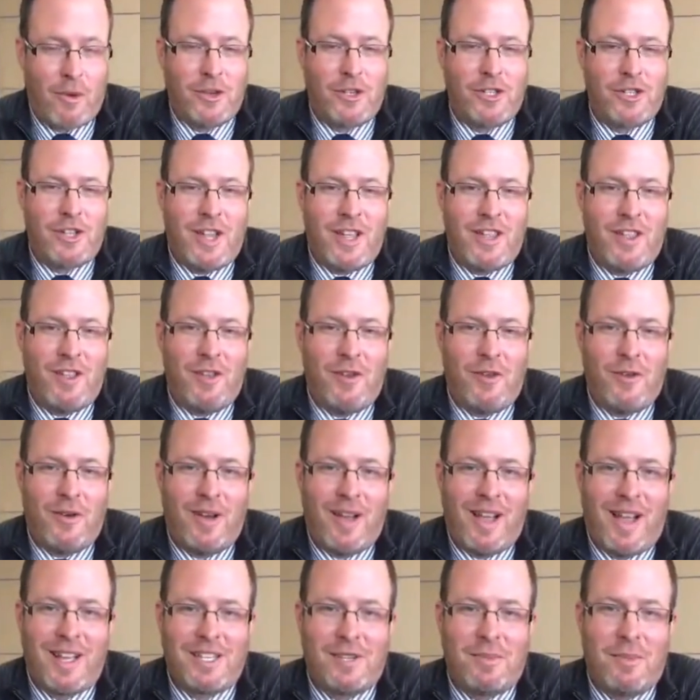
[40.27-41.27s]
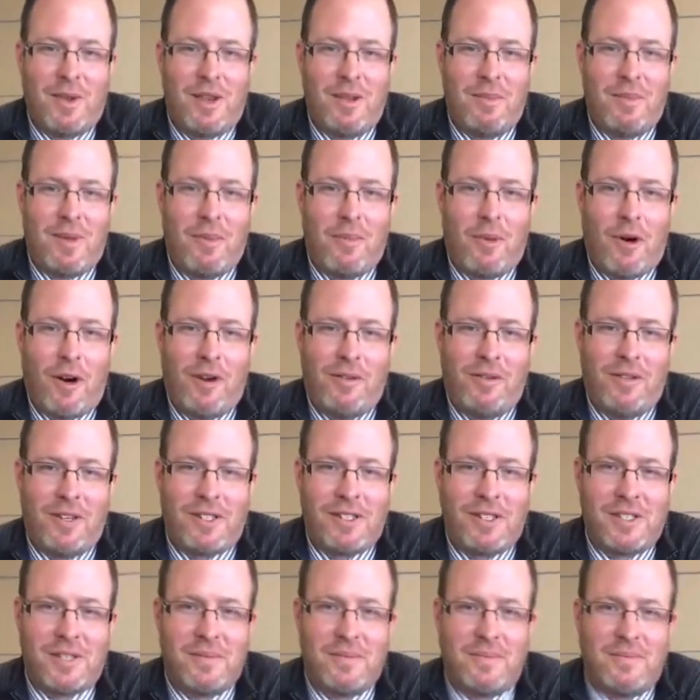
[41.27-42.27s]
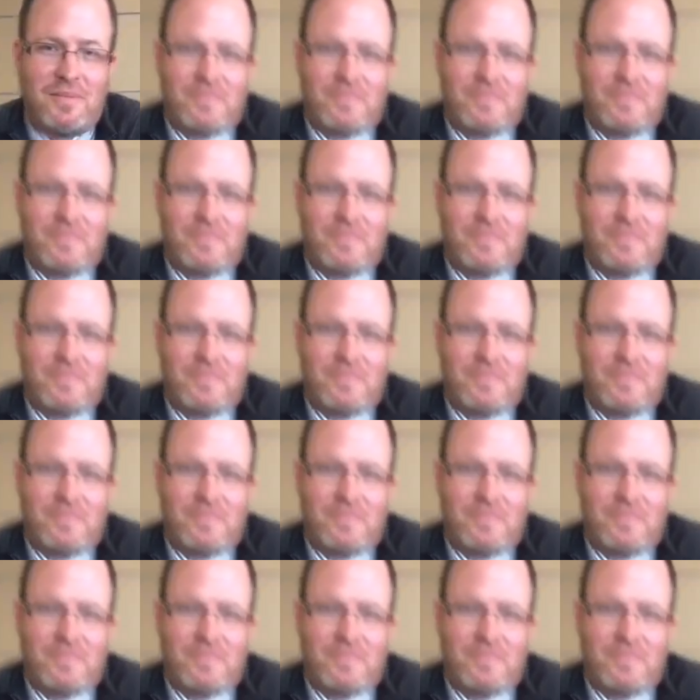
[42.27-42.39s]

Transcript: appreciate you uh, asking me to be a part of this.